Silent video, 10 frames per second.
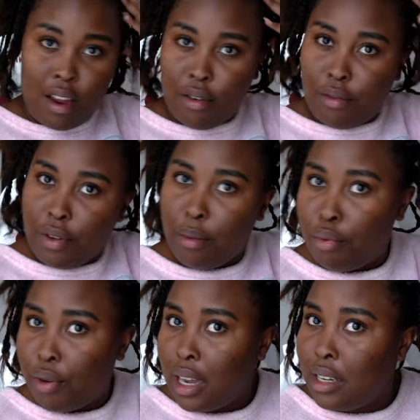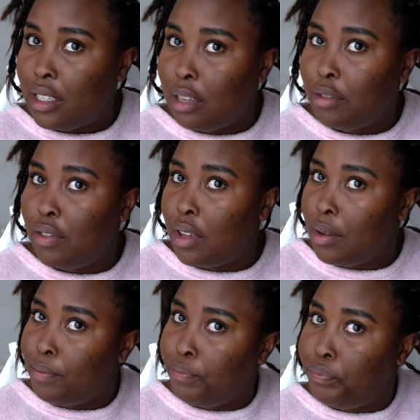rebraid some of
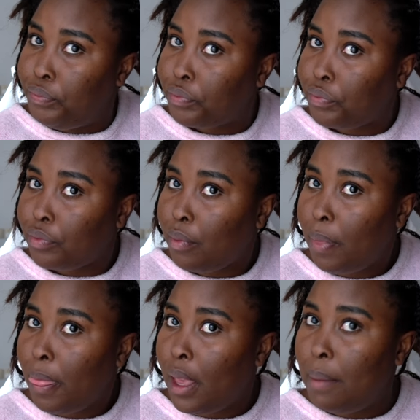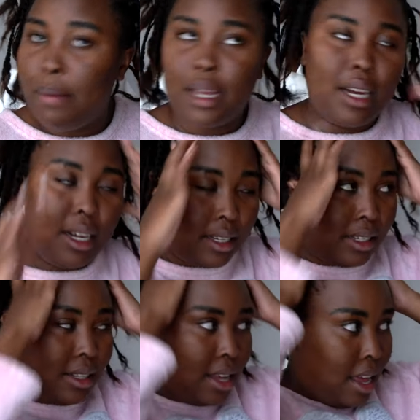them
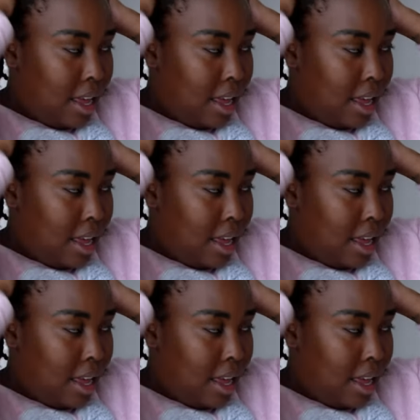because